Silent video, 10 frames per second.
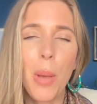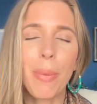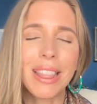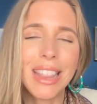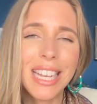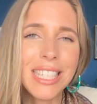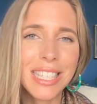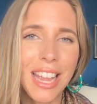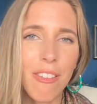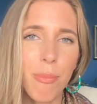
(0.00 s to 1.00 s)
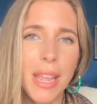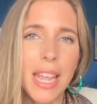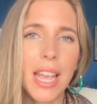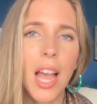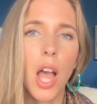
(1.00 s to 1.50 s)
But this gave
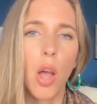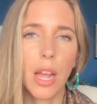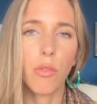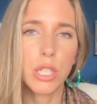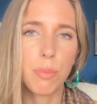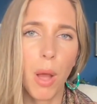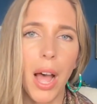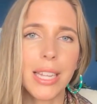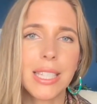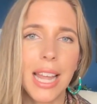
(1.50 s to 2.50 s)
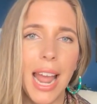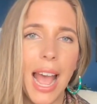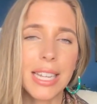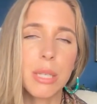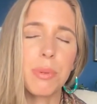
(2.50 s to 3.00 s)
me a response that
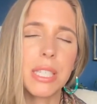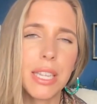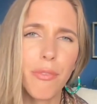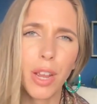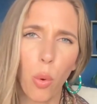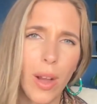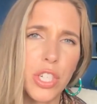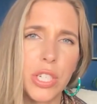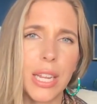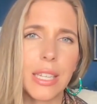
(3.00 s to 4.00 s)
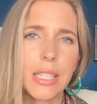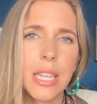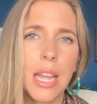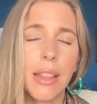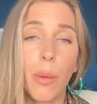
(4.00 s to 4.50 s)
had specific questions
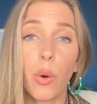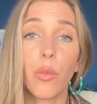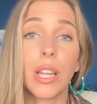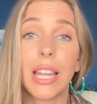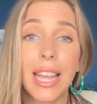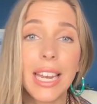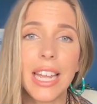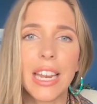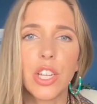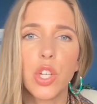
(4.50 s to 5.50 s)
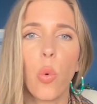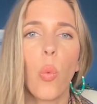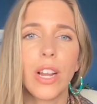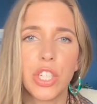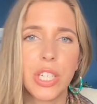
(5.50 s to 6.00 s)
that were related to
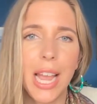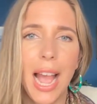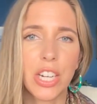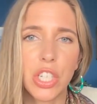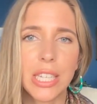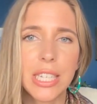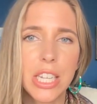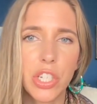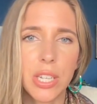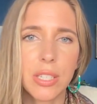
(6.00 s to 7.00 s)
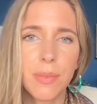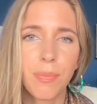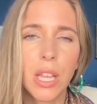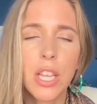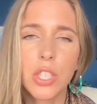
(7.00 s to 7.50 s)
what she actually teaches.
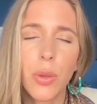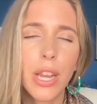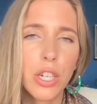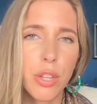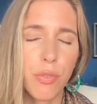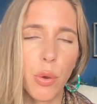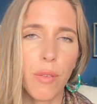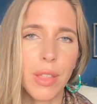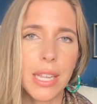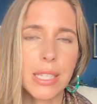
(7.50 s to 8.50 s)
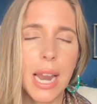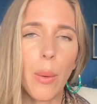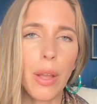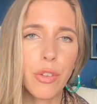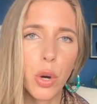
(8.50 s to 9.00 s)
So here's a few of these. Now,
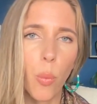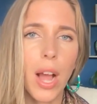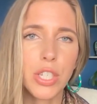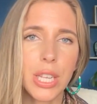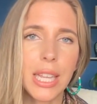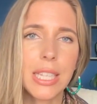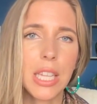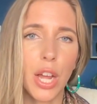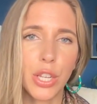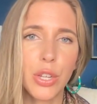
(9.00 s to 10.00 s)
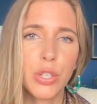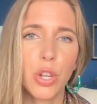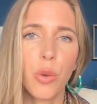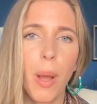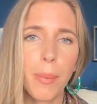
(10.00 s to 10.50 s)
if you're watching this on
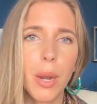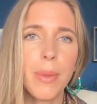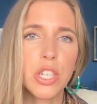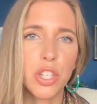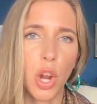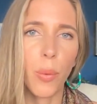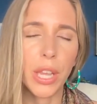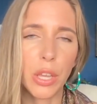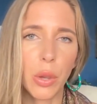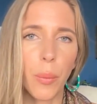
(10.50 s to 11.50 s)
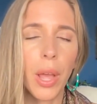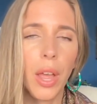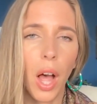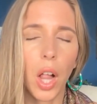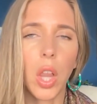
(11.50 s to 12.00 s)
YouTube, I'm going to be showing you
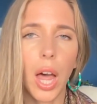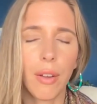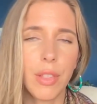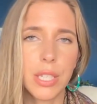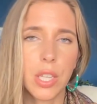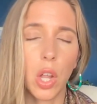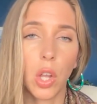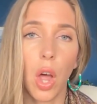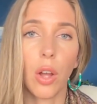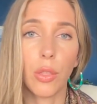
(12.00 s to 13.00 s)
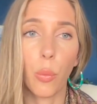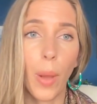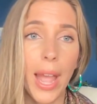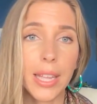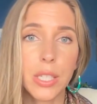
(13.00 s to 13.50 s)
a lot of this along the
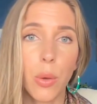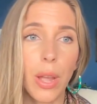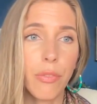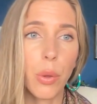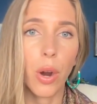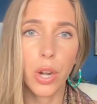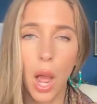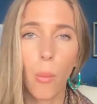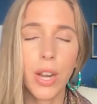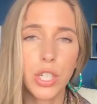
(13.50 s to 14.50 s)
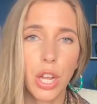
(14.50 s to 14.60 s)
way. So if you are not watching